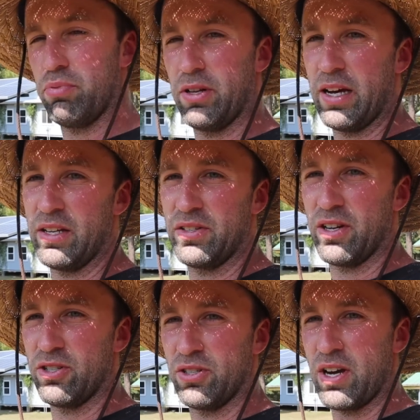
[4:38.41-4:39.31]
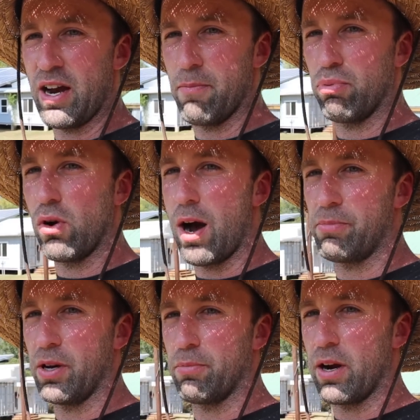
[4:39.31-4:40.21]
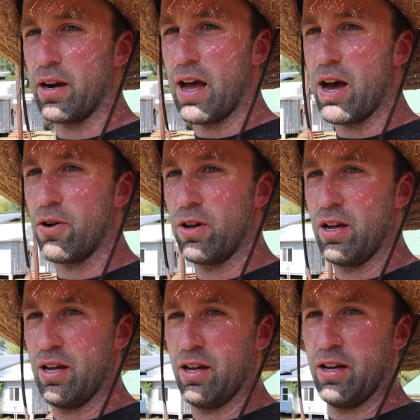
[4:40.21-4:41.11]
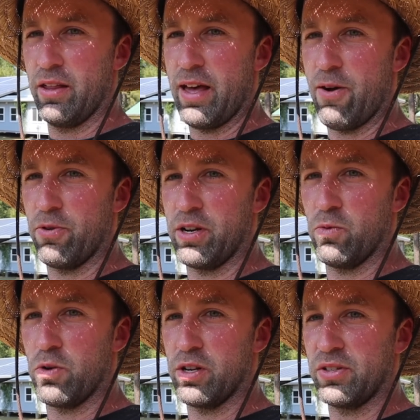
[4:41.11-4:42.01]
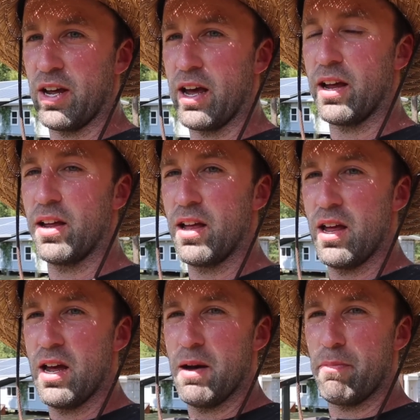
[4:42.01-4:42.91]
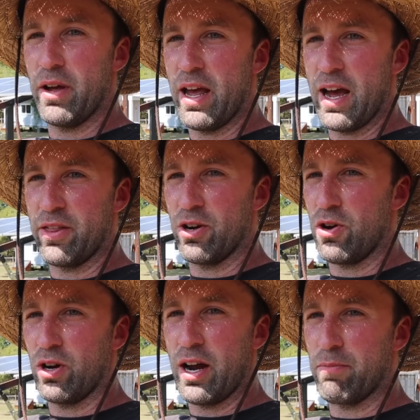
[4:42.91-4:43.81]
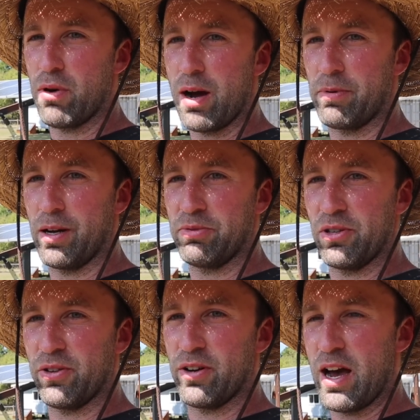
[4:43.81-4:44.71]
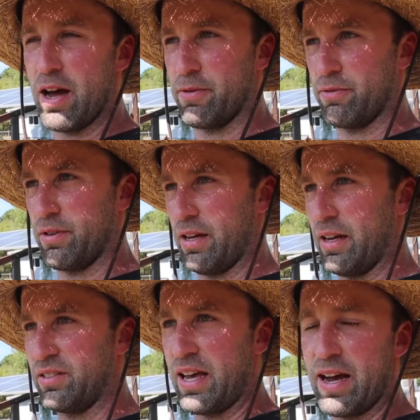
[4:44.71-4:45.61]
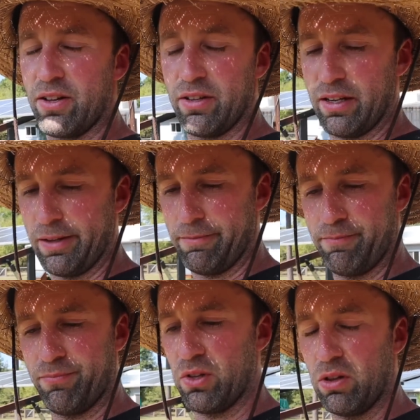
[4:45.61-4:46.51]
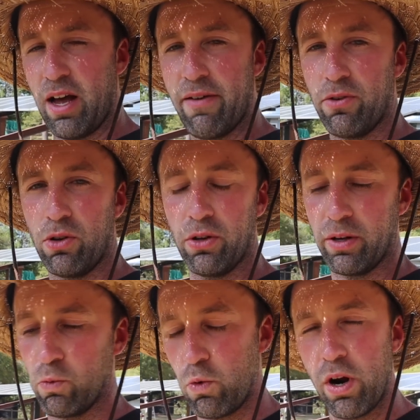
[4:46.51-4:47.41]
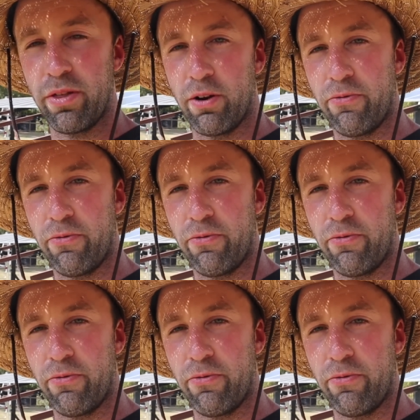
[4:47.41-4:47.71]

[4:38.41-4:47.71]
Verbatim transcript: place. They're just kind of propped up right now. That one didn't want to stay. But yeah, they're all kind of propped up so they're not exactly level and where their